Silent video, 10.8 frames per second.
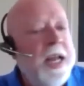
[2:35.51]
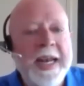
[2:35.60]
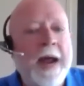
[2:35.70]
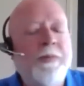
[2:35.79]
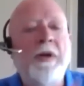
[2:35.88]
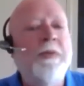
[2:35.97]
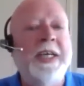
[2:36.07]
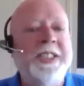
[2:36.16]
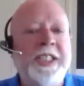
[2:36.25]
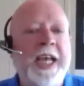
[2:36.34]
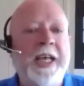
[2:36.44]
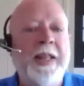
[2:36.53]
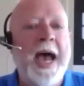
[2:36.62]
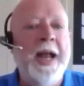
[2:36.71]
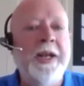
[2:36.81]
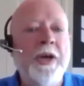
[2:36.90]
Never have I seen
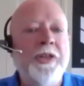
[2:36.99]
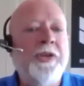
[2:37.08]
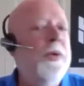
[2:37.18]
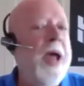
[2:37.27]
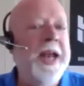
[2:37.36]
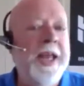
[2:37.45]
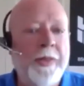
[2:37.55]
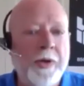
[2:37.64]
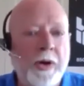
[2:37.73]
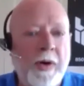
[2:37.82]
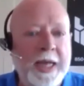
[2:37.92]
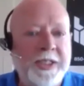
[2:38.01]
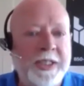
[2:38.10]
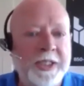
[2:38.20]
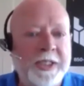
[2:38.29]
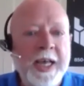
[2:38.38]
that through any other
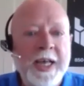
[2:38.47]
crisis.